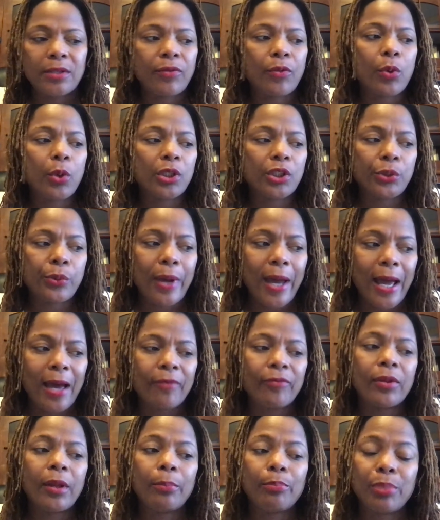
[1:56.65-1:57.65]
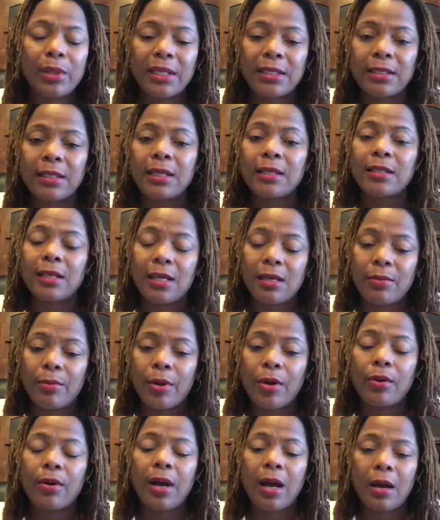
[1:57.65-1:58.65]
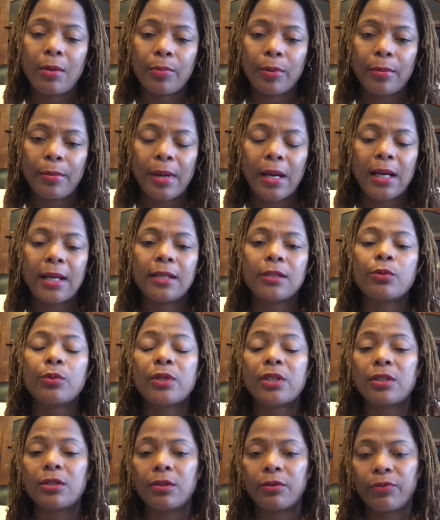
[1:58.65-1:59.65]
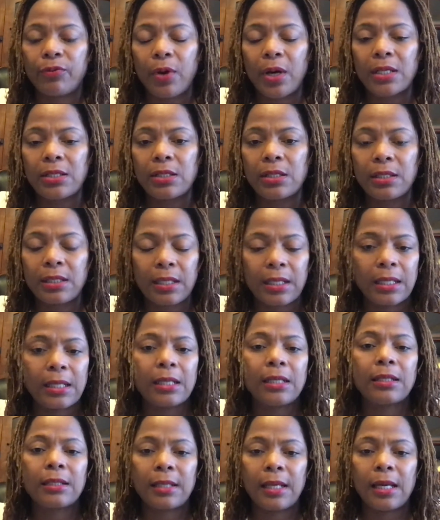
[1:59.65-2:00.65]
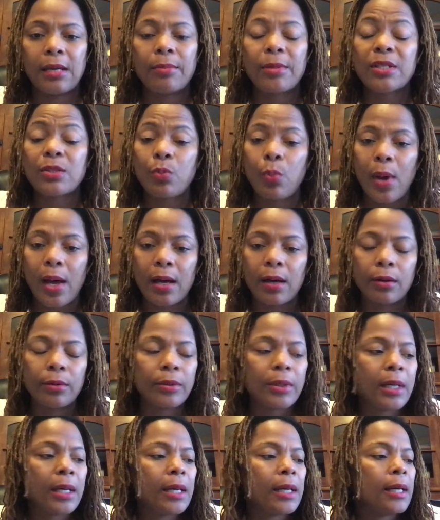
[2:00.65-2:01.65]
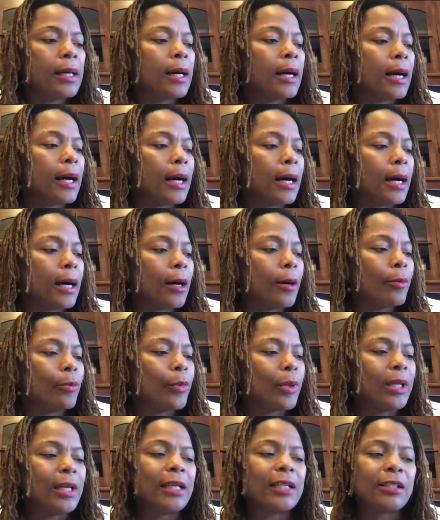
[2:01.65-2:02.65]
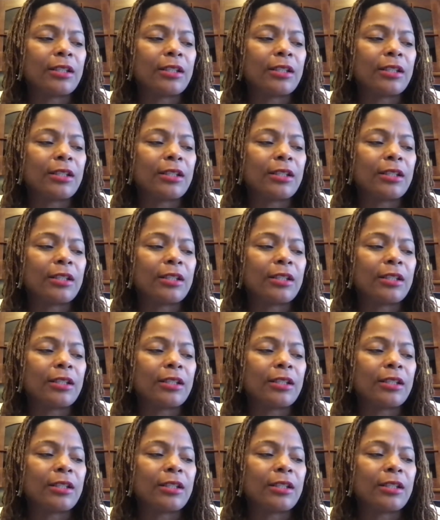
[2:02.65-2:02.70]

Of course, you have the business email compromise, which is a fraudulent scheme as well. And this